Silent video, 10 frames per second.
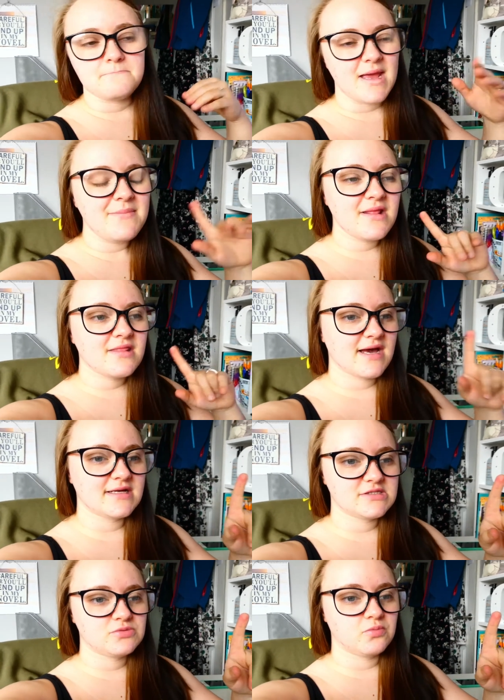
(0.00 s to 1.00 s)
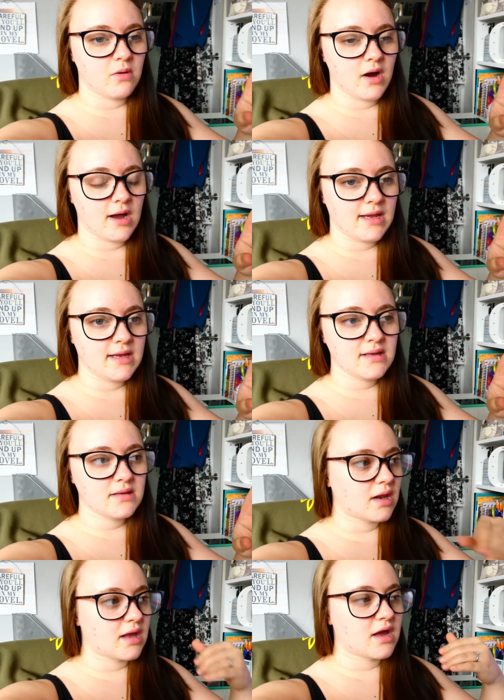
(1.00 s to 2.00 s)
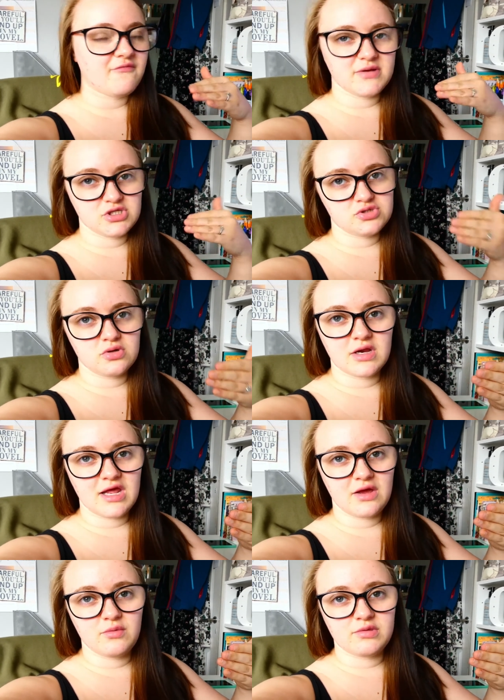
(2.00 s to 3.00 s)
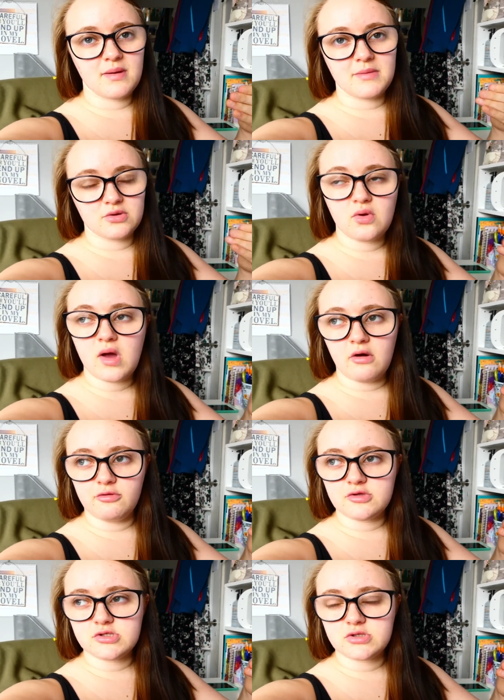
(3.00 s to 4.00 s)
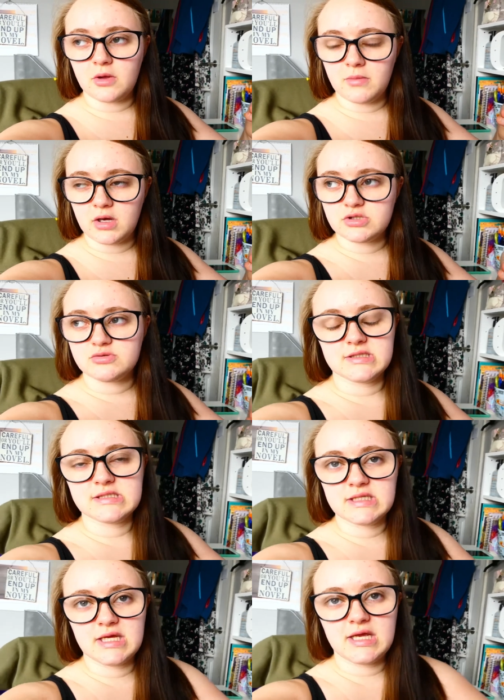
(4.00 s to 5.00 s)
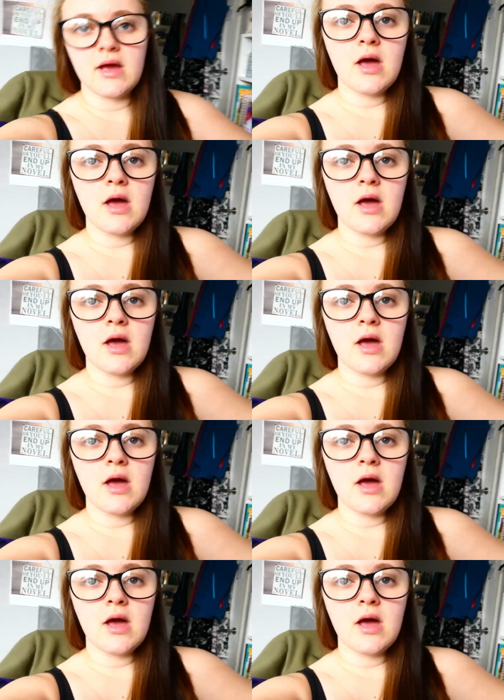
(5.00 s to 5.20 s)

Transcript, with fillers: maybe that's why like I've been struggling with my mental health so much recently,